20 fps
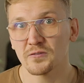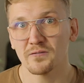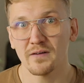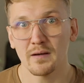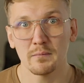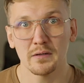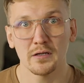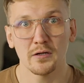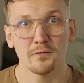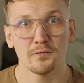
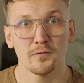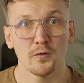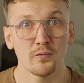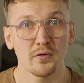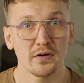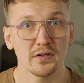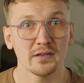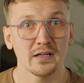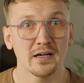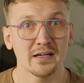family of
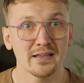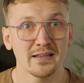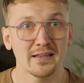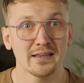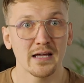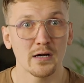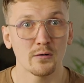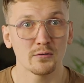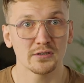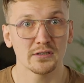over
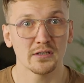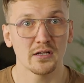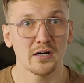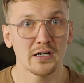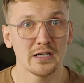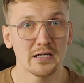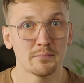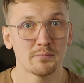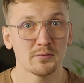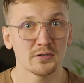9,000
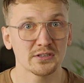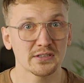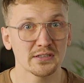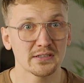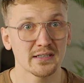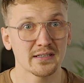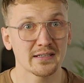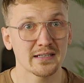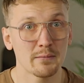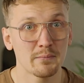highly
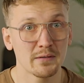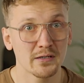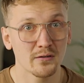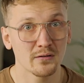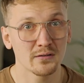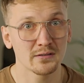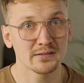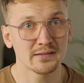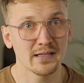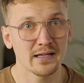persistent
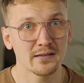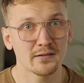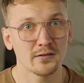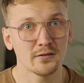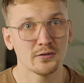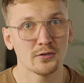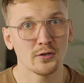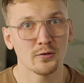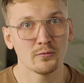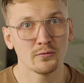chemicals
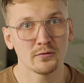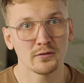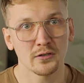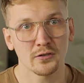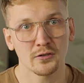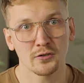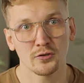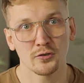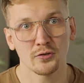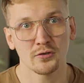that don't
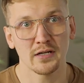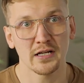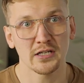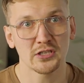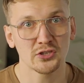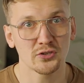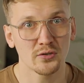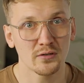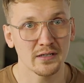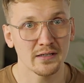occur
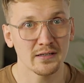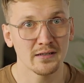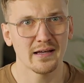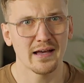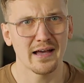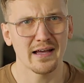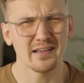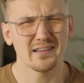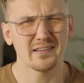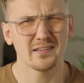naturally
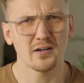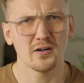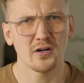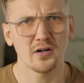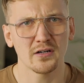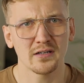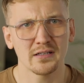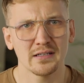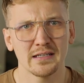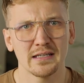and
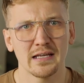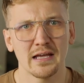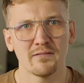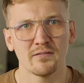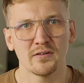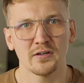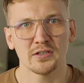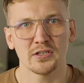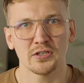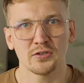hardly
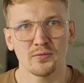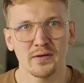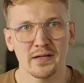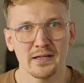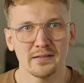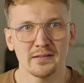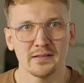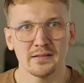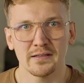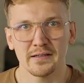ever
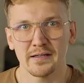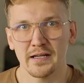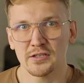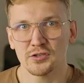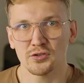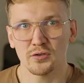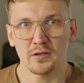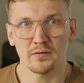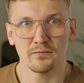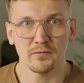degrade in the
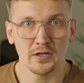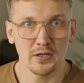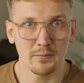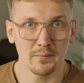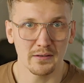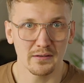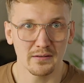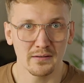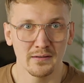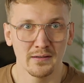natural
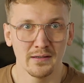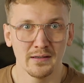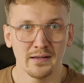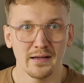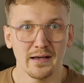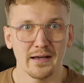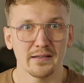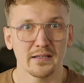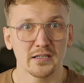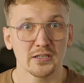environment.
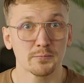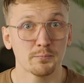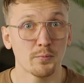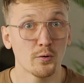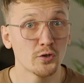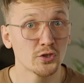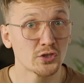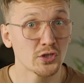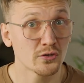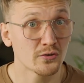And
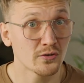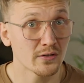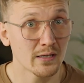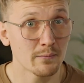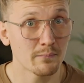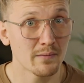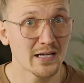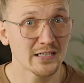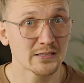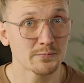exposure to
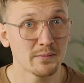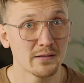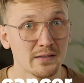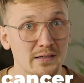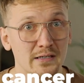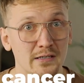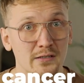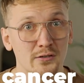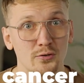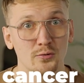them has been
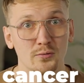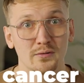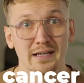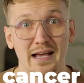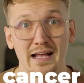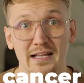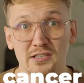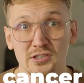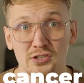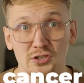linked to
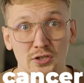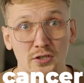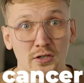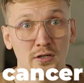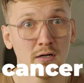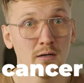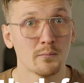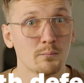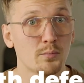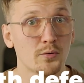
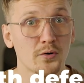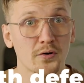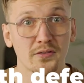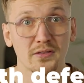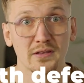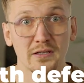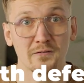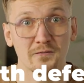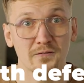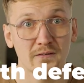cancer,
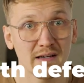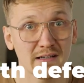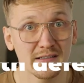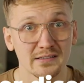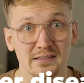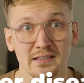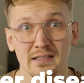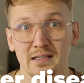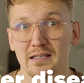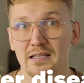birth
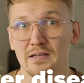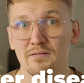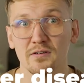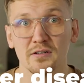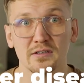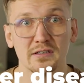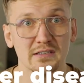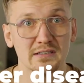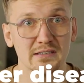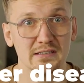defects,
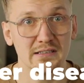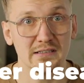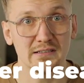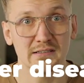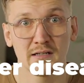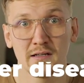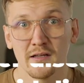liver disease,